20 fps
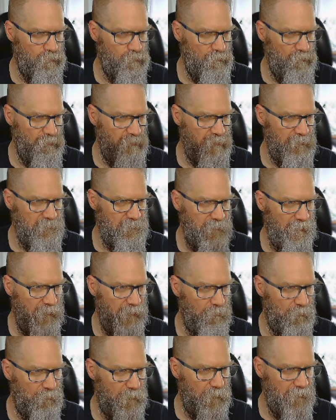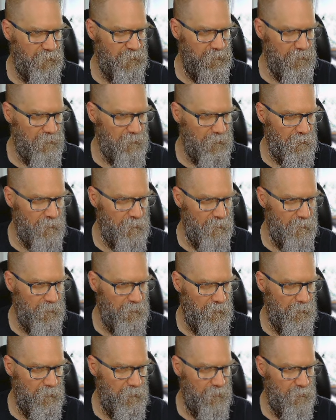this guy right here.
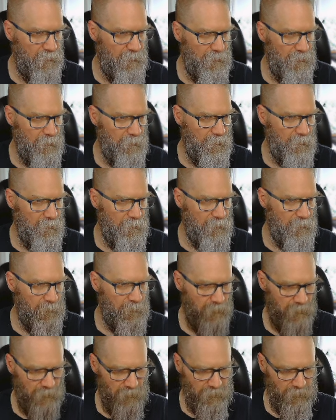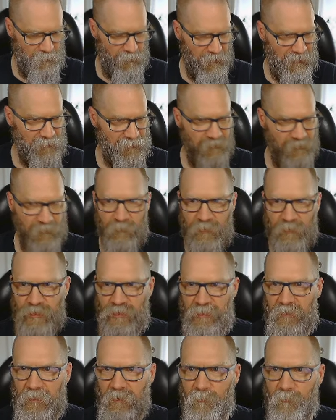Okay, so that's the
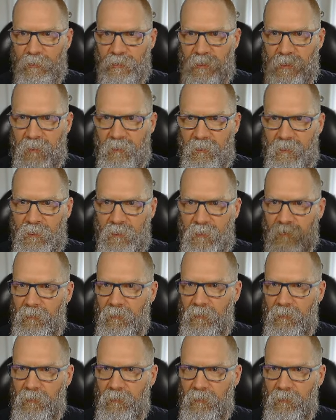machine image ID